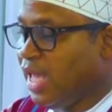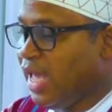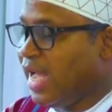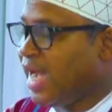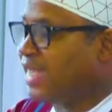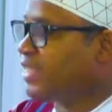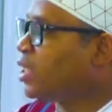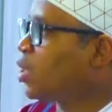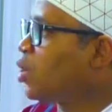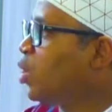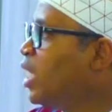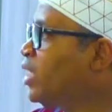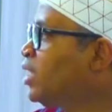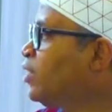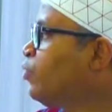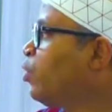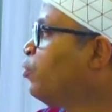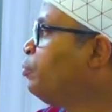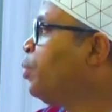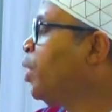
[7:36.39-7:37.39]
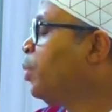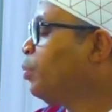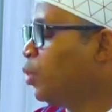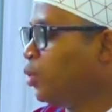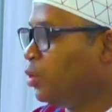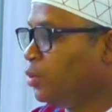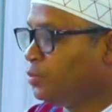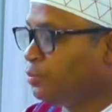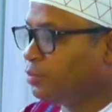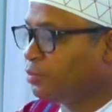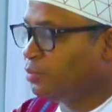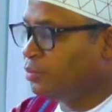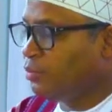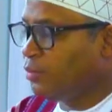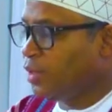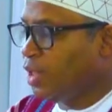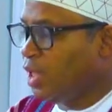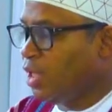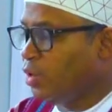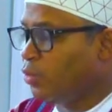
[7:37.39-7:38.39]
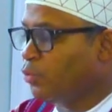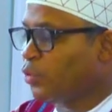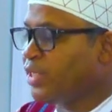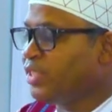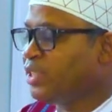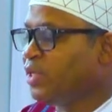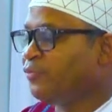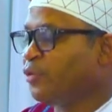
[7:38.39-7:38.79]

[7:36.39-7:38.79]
As a collective of people, ranging